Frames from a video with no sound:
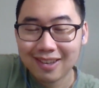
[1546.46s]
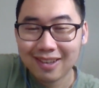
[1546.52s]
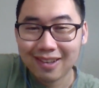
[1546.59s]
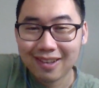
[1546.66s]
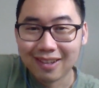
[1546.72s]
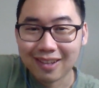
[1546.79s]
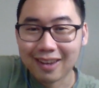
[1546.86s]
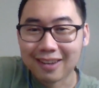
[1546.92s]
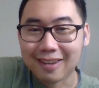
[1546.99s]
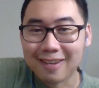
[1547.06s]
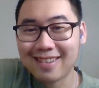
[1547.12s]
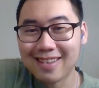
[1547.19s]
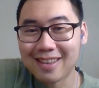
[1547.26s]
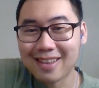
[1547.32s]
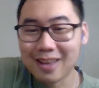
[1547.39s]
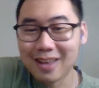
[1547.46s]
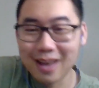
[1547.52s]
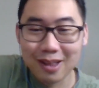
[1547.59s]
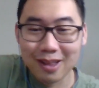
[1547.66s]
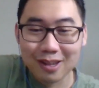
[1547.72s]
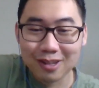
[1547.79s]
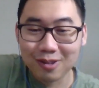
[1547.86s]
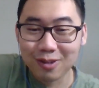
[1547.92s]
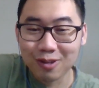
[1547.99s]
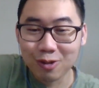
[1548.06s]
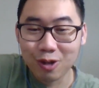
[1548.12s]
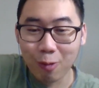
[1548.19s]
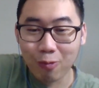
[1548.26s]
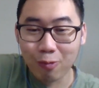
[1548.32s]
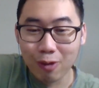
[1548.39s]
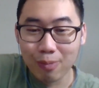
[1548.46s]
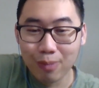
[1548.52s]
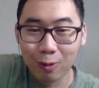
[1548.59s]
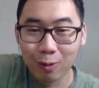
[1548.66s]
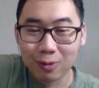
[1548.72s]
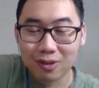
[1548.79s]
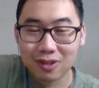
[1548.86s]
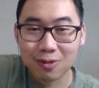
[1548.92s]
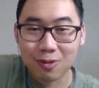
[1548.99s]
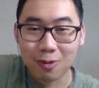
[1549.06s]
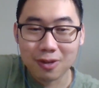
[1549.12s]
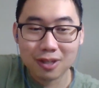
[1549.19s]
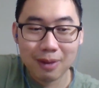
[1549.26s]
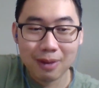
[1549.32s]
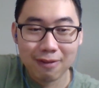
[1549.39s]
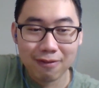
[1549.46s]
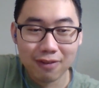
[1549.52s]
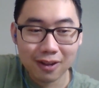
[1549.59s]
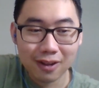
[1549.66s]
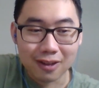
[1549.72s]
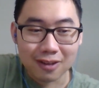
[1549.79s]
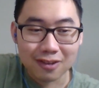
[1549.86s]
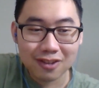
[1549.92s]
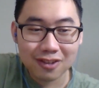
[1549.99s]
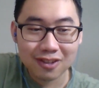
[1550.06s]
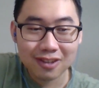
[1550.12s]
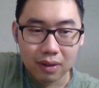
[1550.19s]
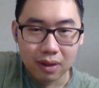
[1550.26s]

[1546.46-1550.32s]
Like, in this, remote swordsman village.